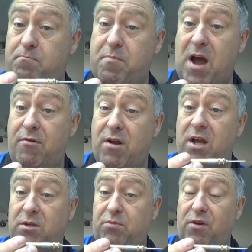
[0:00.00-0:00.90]
by
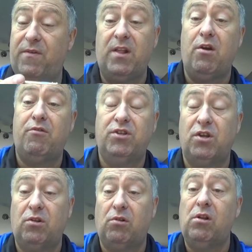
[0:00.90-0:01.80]
rights, perfectly
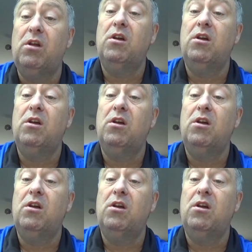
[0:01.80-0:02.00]
horizontal.